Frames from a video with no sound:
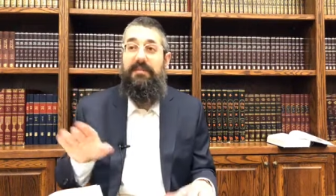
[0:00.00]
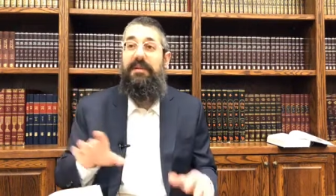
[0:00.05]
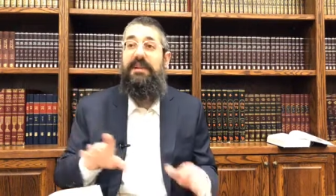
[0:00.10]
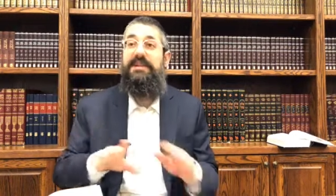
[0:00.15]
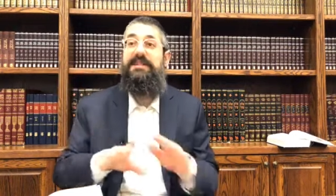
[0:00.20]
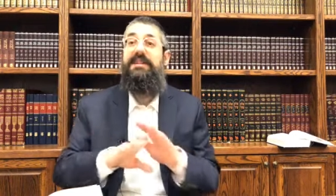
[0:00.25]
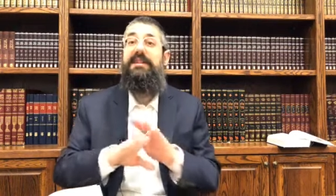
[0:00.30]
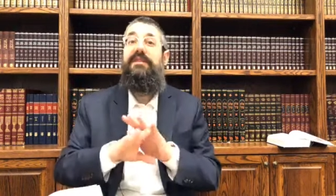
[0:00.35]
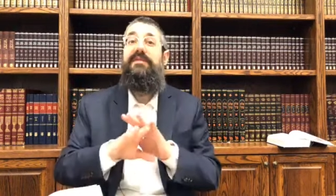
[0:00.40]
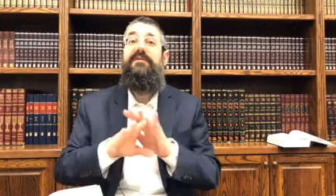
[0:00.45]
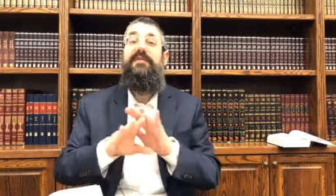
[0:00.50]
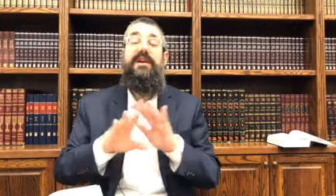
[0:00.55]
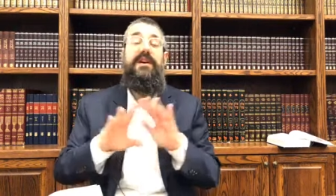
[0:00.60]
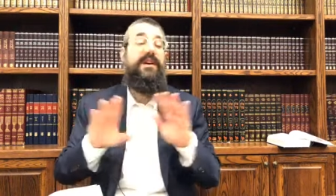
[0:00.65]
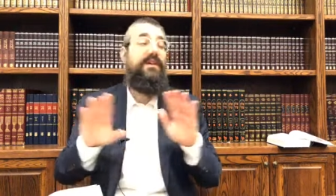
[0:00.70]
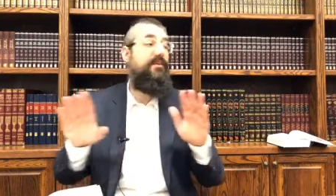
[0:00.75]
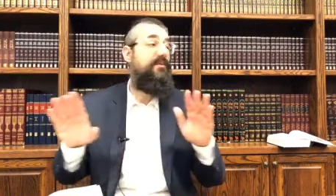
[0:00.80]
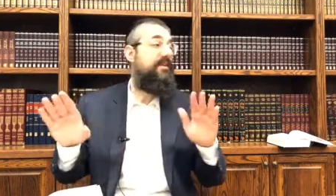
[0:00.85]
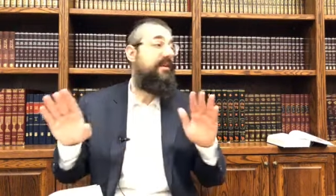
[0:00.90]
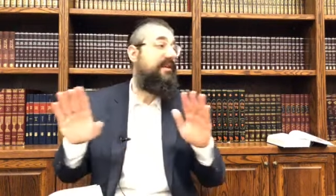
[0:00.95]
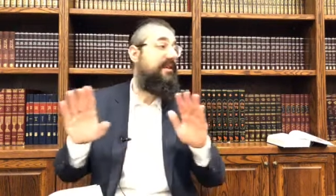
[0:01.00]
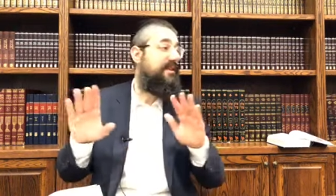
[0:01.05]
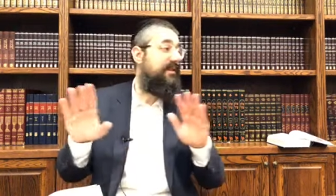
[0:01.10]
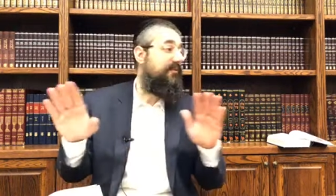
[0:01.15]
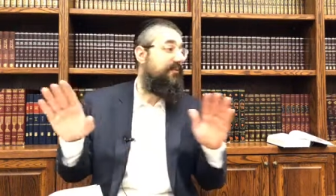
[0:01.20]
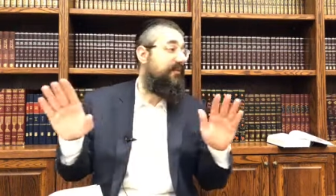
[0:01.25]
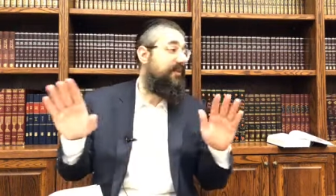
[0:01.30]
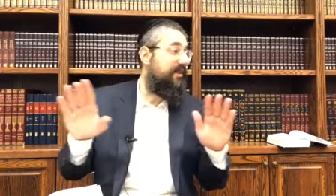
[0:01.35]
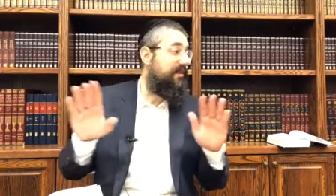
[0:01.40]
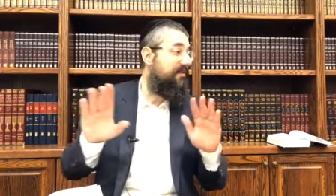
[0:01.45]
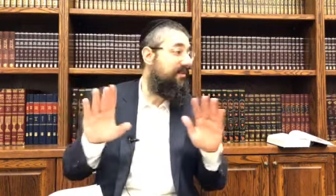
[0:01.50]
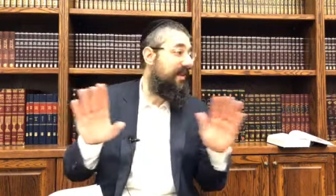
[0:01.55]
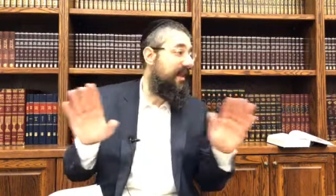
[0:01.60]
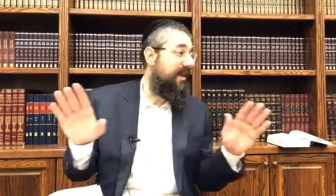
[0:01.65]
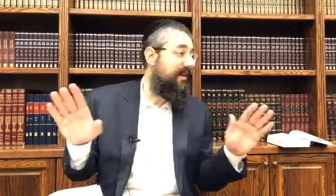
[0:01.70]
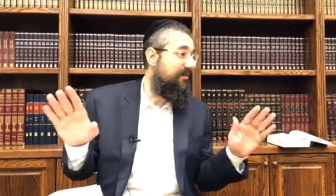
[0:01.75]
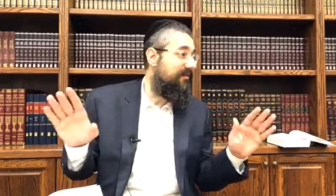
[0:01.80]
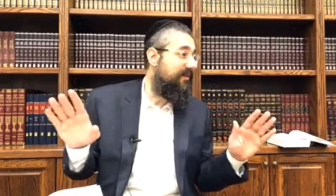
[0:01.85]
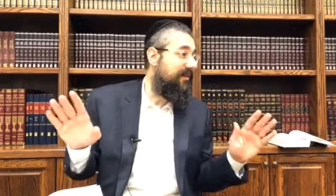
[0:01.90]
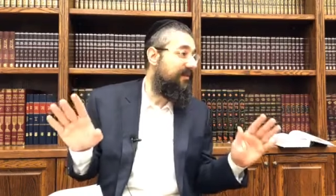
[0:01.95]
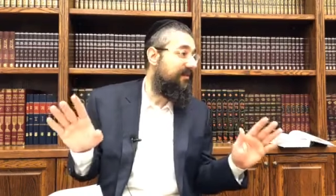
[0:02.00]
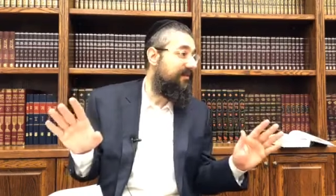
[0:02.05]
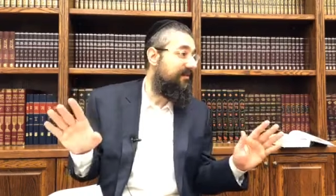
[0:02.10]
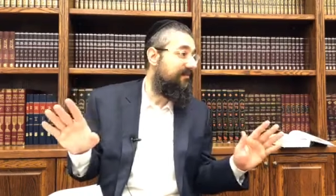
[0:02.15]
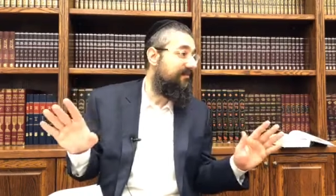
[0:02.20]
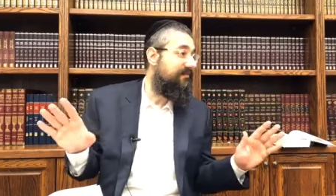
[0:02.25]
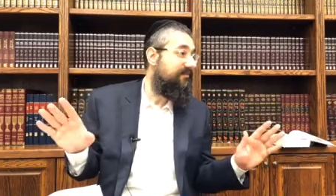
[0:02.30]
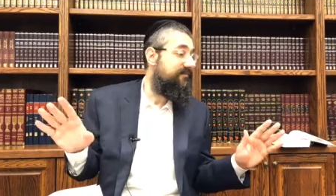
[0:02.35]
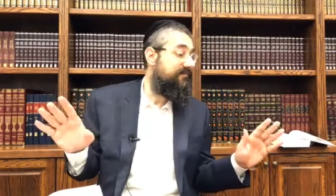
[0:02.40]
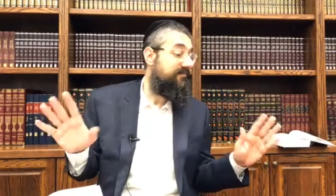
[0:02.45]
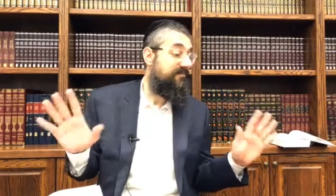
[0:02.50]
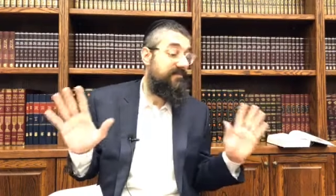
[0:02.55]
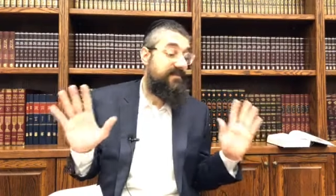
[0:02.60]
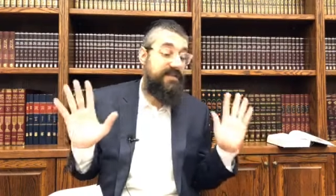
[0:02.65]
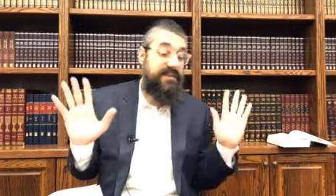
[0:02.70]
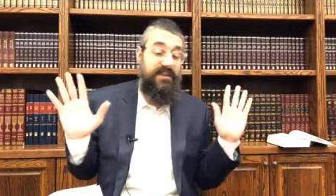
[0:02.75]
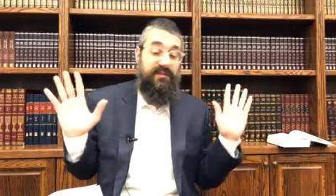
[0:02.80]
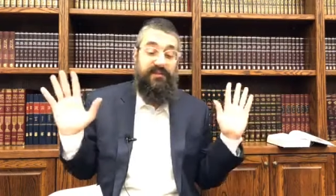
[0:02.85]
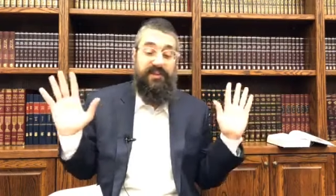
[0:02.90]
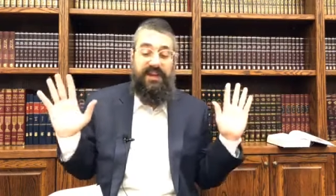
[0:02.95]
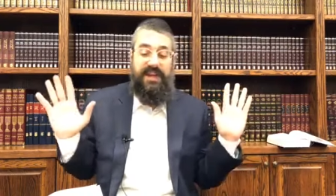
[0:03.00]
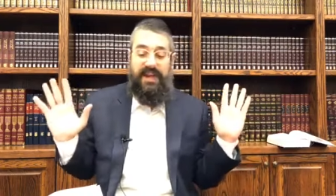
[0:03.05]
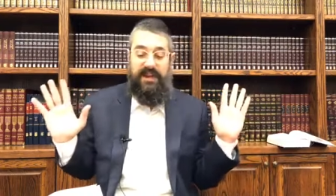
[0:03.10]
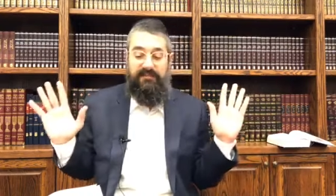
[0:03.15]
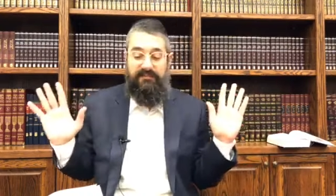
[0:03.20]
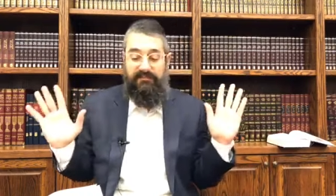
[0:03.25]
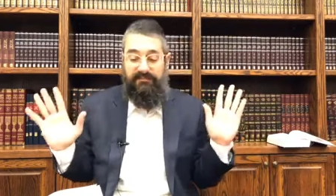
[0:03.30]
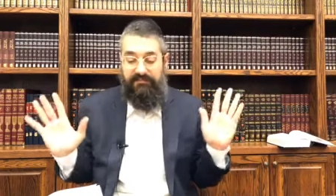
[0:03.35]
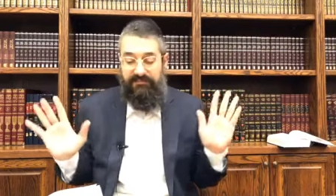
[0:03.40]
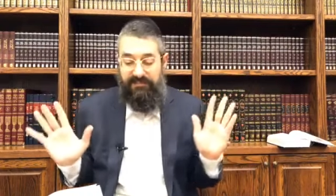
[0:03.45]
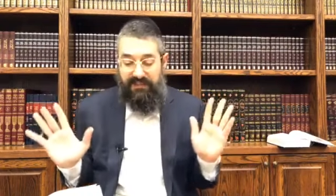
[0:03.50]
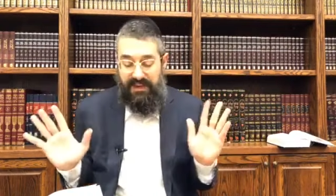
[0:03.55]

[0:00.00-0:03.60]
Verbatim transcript: but it's in a very different playing field. It's a different game.